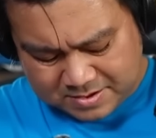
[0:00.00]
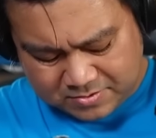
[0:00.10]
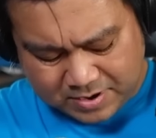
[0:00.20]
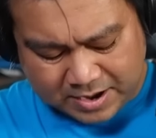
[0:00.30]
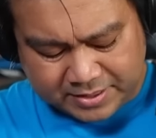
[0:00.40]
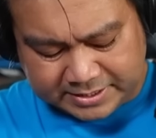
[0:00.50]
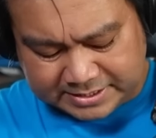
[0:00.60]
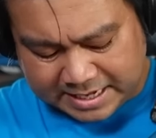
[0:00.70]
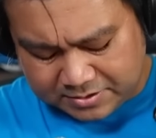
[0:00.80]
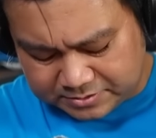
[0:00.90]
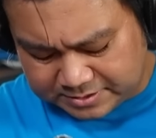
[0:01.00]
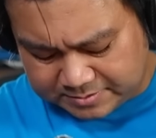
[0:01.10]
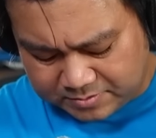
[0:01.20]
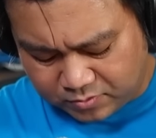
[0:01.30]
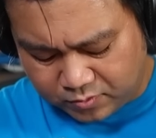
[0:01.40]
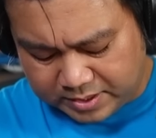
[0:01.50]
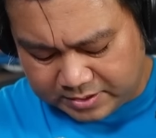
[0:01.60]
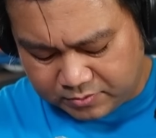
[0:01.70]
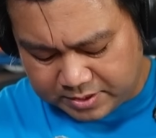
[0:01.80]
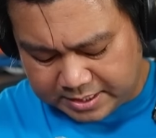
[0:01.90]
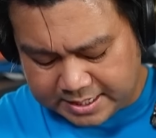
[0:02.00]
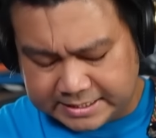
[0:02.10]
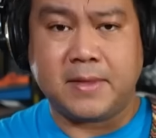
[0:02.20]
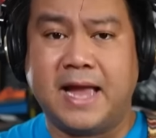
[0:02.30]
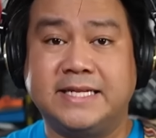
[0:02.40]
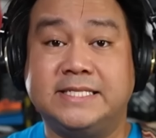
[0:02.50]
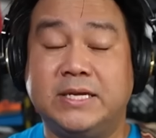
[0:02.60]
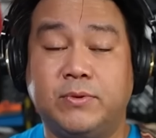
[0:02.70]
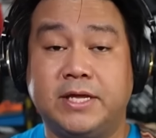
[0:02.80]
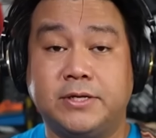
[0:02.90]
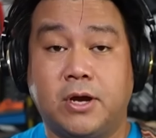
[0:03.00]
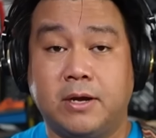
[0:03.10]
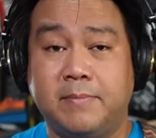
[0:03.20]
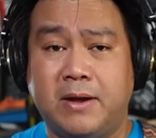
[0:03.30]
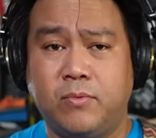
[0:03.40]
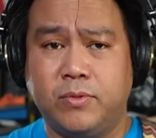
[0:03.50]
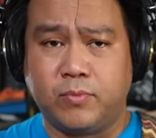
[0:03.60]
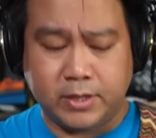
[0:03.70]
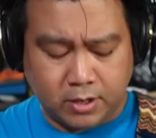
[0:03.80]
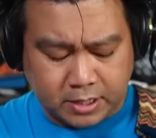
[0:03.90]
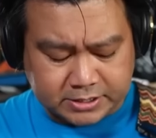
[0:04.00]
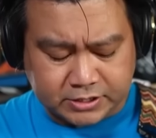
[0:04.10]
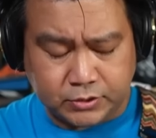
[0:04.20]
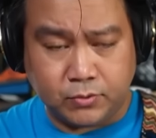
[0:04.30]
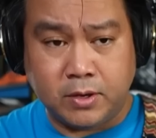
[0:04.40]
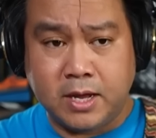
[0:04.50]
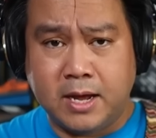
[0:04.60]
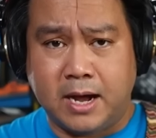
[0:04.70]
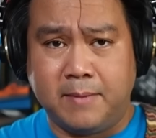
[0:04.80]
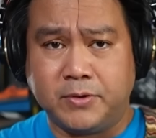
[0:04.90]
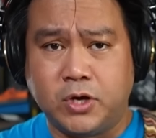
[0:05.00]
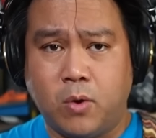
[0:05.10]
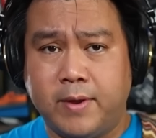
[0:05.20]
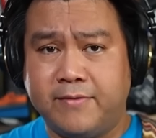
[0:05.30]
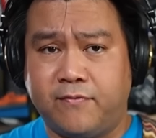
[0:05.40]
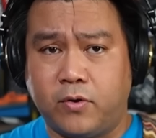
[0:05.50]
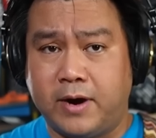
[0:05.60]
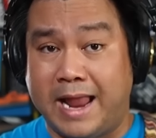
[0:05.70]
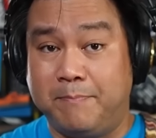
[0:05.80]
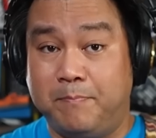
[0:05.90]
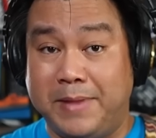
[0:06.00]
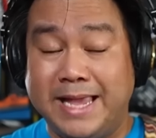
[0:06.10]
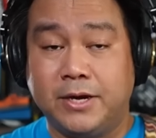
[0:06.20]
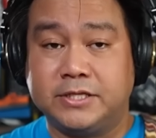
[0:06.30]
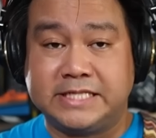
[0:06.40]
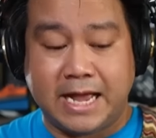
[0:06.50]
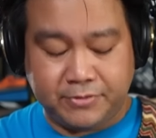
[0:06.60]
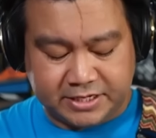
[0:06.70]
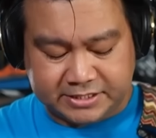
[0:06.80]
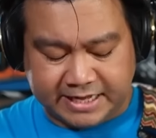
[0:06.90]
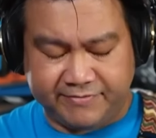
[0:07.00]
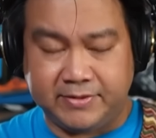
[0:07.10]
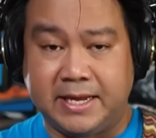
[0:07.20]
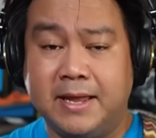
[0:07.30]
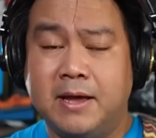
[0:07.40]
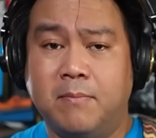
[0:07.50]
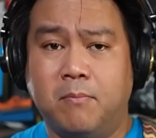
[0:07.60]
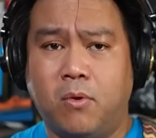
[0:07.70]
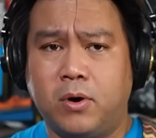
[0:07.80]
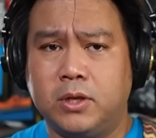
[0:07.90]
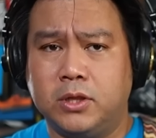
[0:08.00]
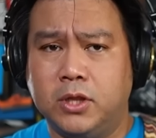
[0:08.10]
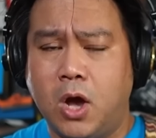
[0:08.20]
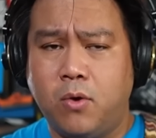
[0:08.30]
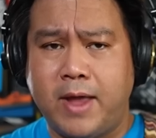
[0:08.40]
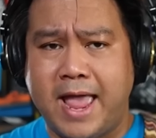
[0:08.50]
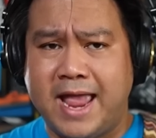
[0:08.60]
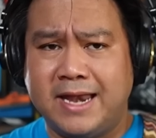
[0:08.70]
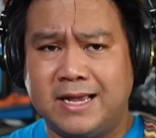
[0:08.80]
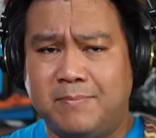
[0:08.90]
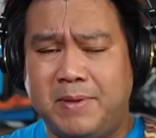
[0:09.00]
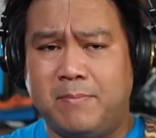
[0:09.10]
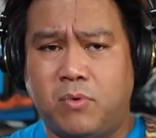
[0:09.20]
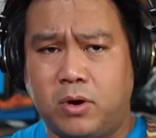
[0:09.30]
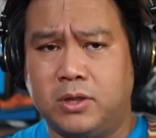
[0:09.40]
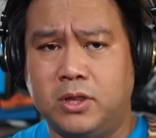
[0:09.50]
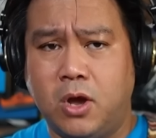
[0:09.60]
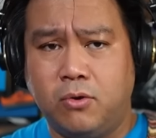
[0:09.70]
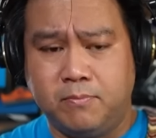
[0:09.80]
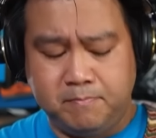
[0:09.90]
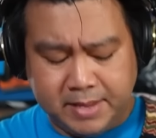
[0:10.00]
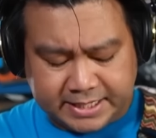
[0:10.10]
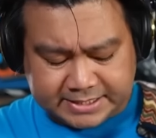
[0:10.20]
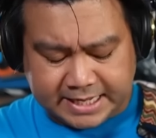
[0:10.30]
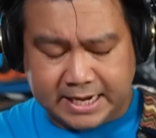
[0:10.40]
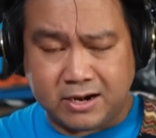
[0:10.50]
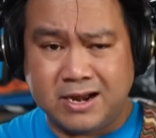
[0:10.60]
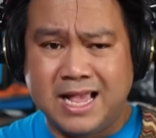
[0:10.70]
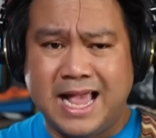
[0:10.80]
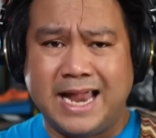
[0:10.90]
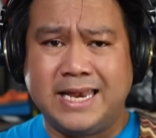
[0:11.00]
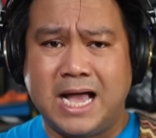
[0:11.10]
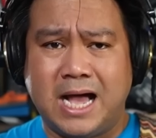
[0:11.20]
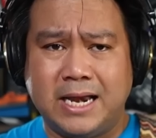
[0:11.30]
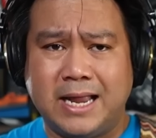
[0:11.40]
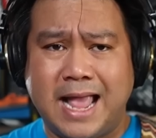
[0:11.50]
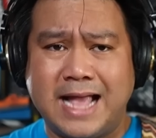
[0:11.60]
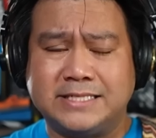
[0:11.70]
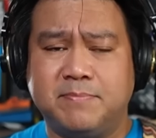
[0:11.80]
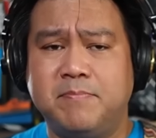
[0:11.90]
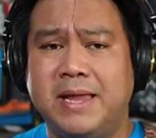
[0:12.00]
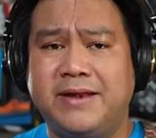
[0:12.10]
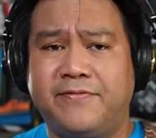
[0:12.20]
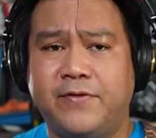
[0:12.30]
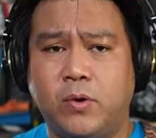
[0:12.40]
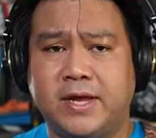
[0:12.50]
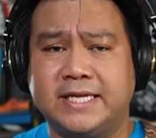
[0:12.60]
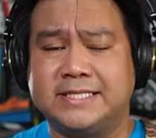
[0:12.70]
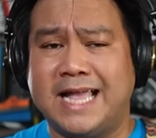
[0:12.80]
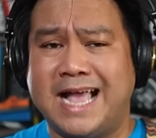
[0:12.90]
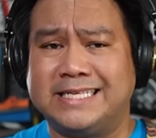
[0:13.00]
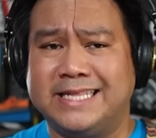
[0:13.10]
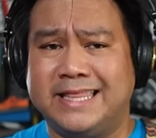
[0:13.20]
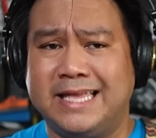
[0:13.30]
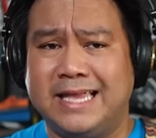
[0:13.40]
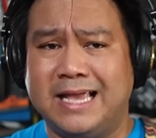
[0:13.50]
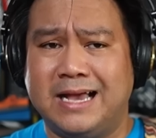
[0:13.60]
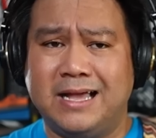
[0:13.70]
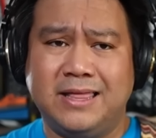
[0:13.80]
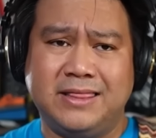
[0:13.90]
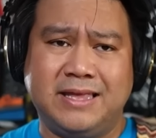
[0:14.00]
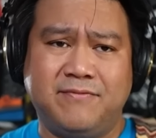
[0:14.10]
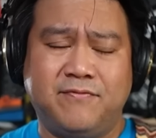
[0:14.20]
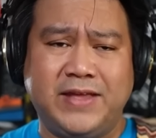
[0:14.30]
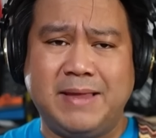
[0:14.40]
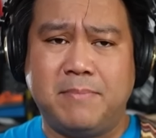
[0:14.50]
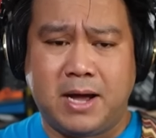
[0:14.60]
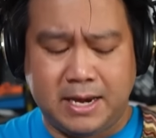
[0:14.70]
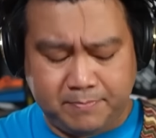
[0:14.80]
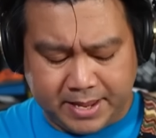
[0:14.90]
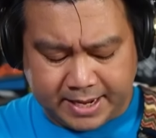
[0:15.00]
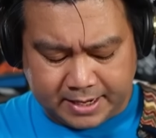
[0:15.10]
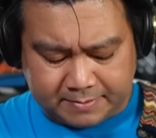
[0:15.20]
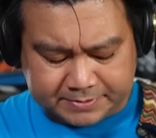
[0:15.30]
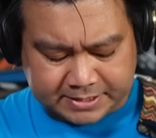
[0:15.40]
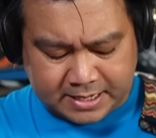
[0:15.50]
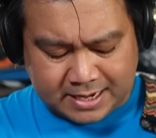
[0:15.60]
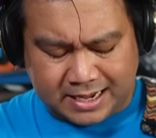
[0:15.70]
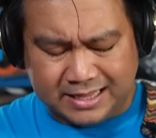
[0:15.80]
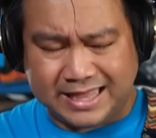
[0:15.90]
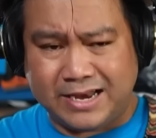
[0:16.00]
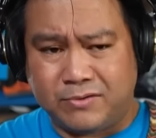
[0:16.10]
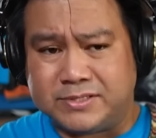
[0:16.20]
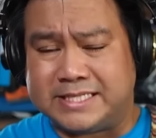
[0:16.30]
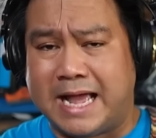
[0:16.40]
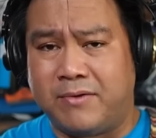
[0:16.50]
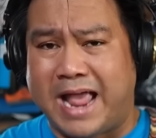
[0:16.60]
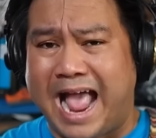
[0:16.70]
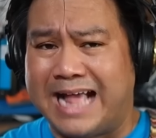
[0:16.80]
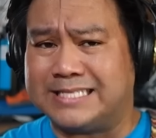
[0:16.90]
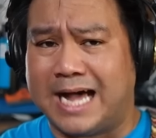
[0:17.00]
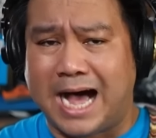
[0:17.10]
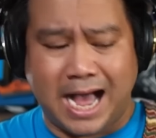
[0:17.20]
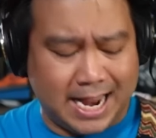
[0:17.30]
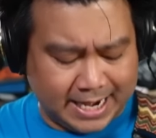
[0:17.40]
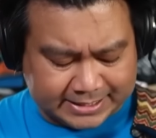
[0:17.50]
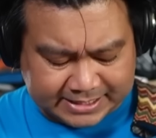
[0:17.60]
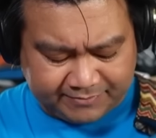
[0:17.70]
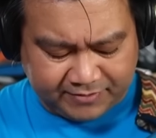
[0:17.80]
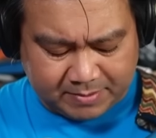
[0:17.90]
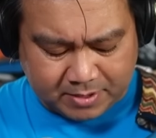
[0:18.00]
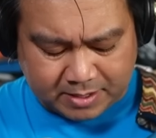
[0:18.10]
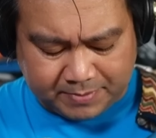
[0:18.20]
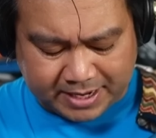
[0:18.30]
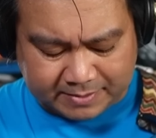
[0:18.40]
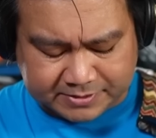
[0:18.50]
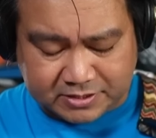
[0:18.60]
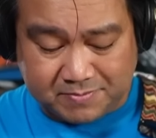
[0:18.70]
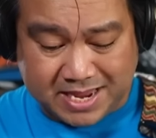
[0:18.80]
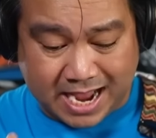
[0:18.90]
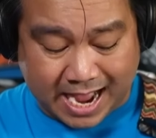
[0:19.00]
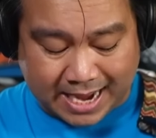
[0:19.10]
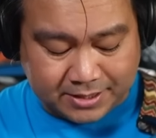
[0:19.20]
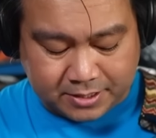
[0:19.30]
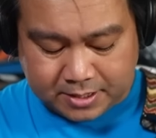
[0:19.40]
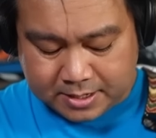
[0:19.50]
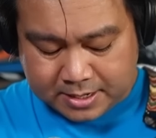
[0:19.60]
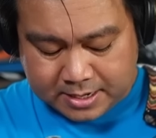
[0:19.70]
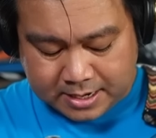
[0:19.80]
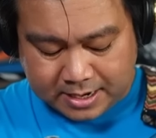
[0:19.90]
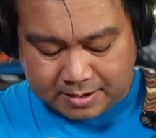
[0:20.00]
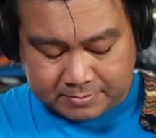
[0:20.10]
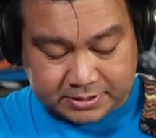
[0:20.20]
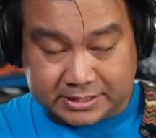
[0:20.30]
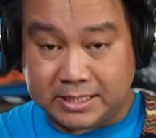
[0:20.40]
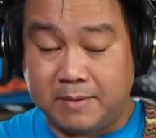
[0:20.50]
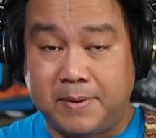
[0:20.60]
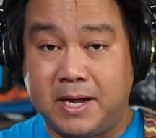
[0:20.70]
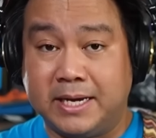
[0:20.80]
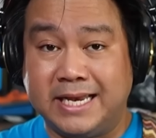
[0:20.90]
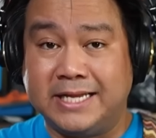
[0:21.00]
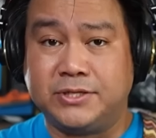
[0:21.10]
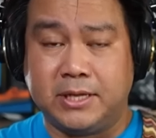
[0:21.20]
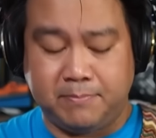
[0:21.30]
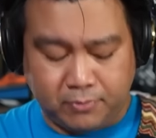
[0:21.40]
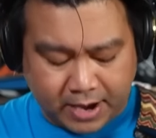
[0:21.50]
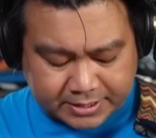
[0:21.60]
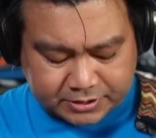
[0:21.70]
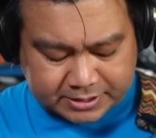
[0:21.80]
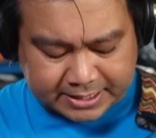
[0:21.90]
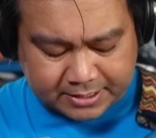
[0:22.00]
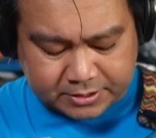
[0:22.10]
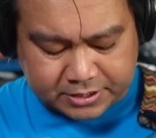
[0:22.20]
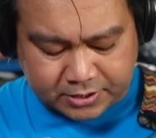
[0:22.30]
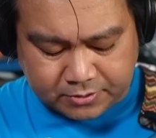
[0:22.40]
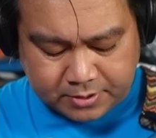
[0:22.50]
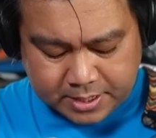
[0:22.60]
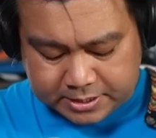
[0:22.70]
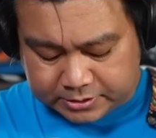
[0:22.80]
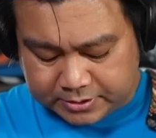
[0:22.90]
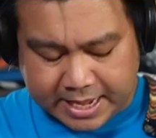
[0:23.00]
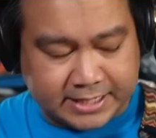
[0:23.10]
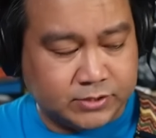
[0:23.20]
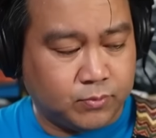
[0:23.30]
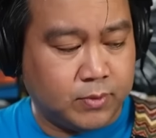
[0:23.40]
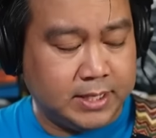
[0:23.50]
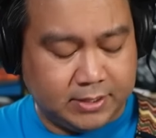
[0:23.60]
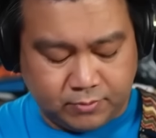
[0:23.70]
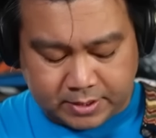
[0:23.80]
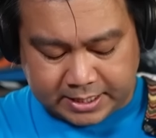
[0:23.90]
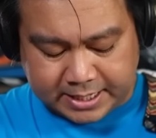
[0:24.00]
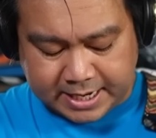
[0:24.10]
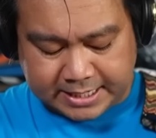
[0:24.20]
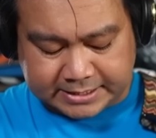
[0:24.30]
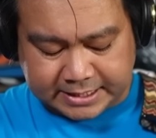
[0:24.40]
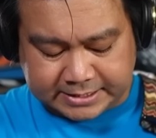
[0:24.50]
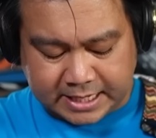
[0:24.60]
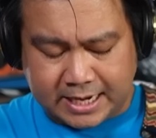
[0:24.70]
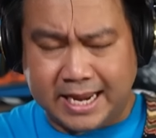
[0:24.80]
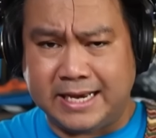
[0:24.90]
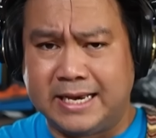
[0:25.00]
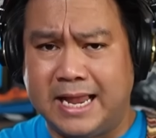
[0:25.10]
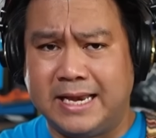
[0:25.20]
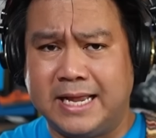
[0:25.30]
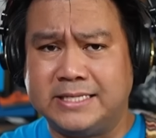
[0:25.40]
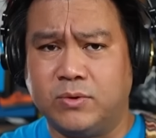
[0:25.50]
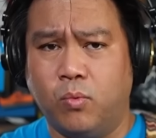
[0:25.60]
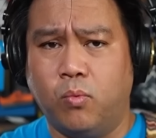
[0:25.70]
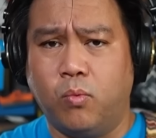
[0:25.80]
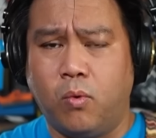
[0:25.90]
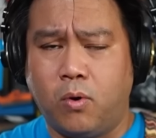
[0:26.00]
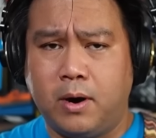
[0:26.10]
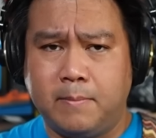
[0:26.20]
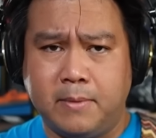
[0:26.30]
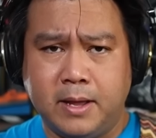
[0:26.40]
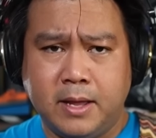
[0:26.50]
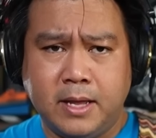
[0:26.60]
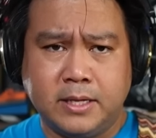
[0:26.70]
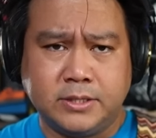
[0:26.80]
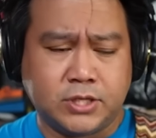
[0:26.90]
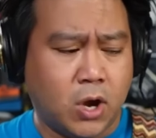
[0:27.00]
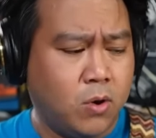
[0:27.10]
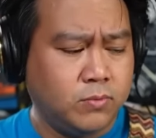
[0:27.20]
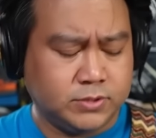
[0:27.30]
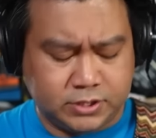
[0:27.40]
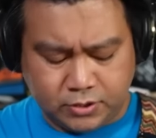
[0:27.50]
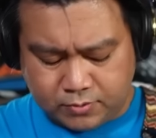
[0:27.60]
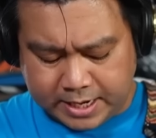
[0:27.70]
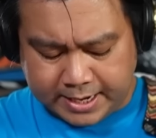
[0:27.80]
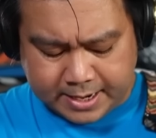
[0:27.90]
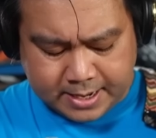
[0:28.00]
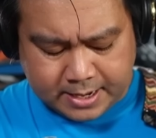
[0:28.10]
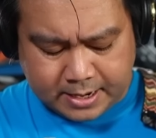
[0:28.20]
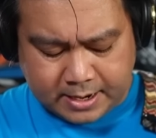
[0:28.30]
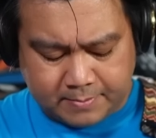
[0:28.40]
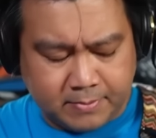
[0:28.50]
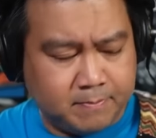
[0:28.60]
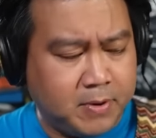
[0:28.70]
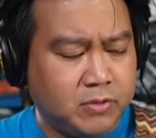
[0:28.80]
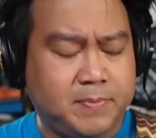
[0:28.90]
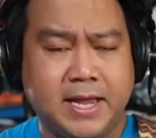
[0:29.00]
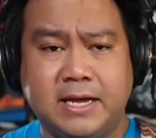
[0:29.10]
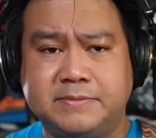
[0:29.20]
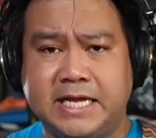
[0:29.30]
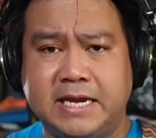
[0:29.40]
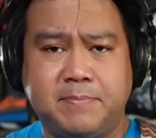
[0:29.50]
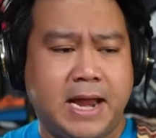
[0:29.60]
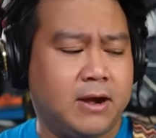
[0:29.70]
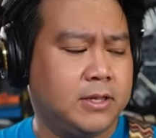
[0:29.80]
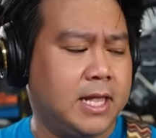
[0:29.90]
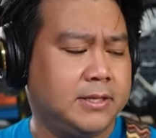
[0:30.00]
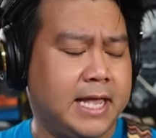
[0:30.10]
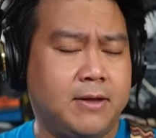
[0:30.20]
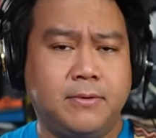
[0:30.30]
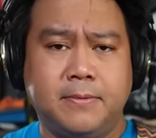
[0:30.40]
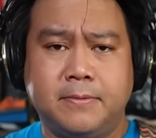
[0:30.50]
Wow, that sounds really, really nice. I can see what they're talking about with regards to going for a bigger sound. There's definitely more low end, a bit more low mids here, and not as mid focused as the V-Mod pickups. They don't sound as hot as the V-Mod pickups to me either, just upon initial impressions here too. So that is really, really nice. It's got a nice warm tone to it. Both pickups in parallel now.